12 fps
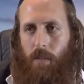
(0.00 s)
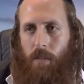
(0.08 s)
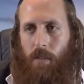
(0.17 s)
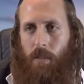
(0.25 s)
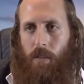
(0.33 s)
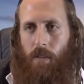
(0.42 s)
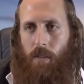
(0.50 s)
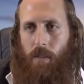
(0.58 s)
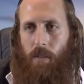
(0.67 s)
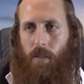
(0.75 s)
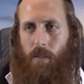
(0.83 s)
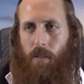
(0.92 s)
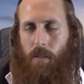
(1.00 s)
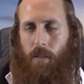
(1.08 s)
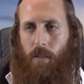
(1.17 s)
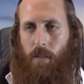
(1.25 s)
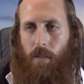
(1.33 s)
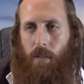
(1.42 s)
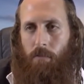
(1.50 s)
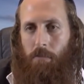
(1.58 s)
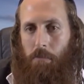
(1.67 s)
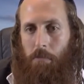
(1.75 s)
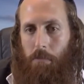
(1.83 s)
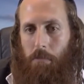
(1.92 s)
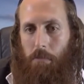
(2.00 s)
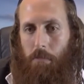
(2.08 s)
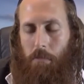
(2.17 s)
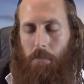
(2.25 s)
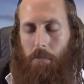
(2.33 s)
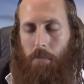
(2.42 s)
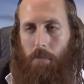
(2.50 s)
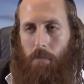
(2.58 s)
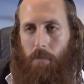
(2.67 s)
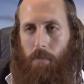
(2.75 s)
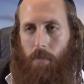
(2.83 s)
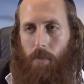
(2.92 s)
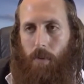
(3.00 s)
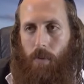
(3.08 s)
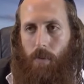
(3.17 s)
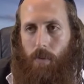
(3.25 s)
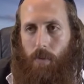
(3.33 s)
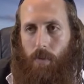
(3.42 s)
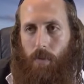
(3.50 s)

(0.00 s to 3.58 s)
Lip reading: (silence)